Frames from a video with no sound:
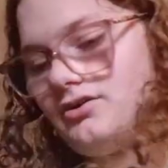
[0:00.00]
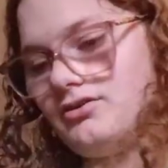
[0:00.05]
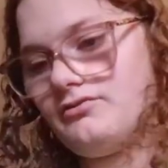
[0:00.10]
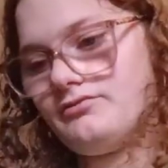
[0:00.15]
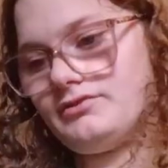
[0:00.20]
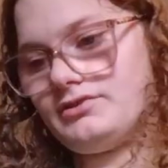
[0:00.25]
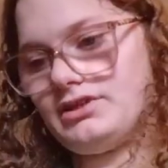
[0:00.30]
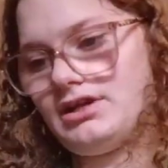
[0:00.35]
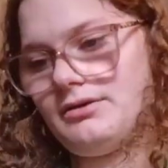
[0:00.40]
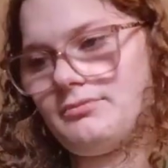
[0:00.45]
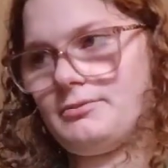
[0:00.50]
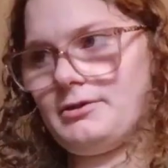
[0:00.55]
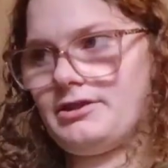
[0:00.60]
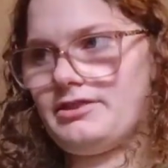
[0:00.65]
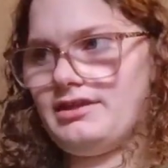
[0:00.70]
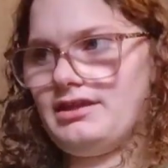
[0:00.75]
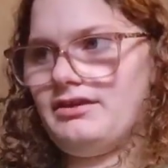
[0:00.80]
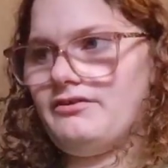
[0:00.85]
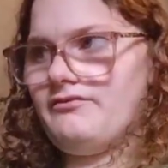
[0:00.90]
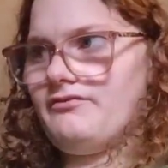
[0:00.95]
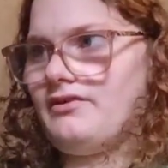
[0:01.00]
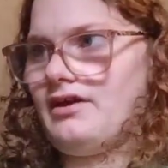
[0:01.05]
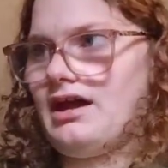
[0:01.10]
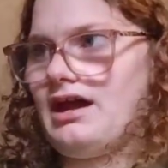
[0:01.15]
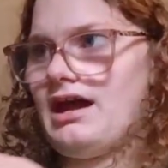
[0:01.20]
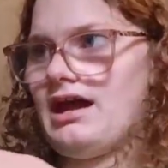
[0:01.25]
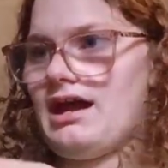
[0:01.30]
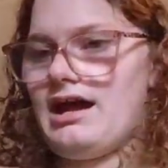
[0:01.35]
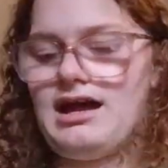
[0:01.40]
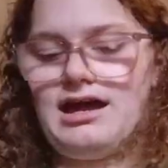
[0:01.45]
over time. I think I've
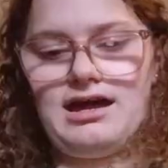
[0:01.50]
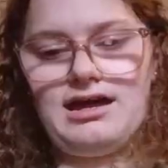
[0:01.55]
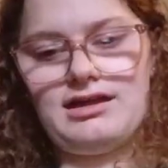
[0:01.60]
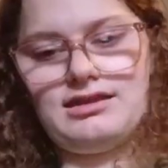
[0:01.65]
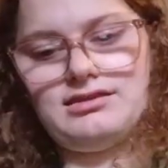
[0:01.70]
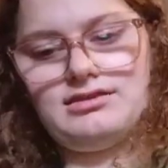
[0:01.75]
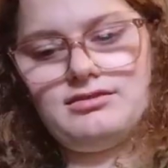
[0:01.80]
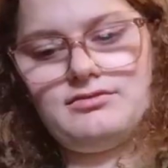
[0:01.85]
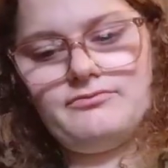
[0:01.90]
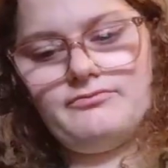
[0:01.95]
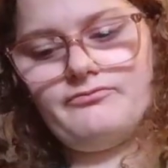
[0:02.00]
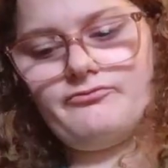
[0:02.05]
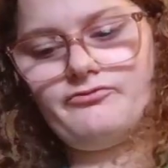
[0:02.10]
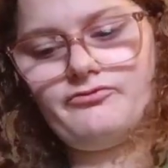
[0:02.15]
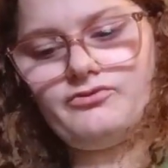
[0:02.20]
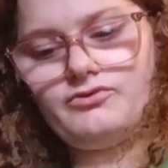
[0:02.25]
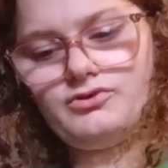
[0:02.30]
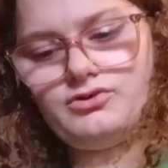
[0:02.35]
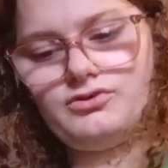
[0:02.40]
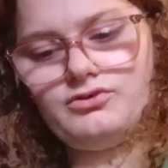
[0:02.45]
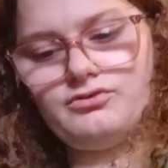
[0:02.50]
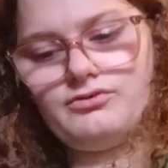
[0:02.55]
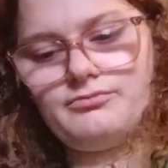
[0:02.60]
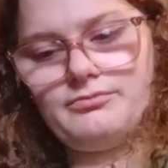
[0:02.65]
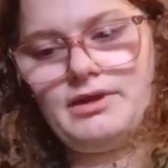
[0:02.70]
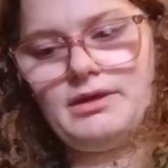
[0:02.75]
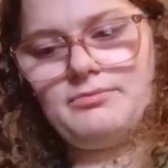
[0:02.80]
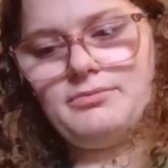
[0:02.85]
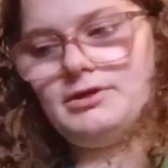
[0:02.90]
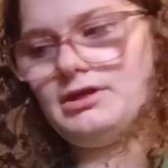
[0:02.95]
had them for
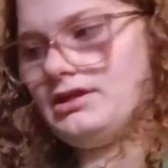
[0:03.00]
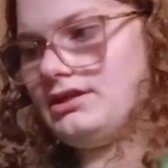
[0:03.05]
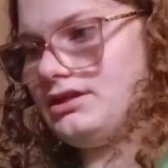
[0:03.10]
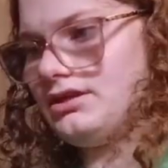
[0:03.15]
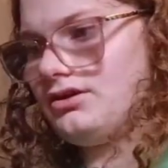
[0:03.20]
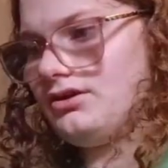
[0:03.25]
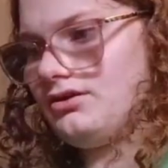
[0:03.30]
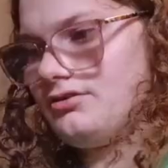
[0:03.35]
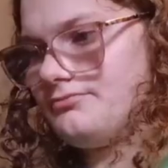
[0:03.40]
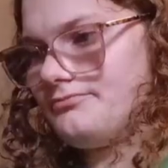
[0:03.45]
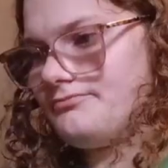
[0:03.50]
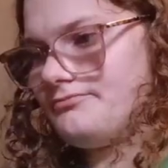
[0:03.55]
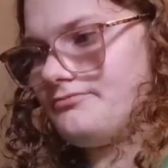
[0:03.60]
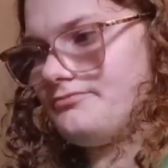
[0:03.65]
maybe a year.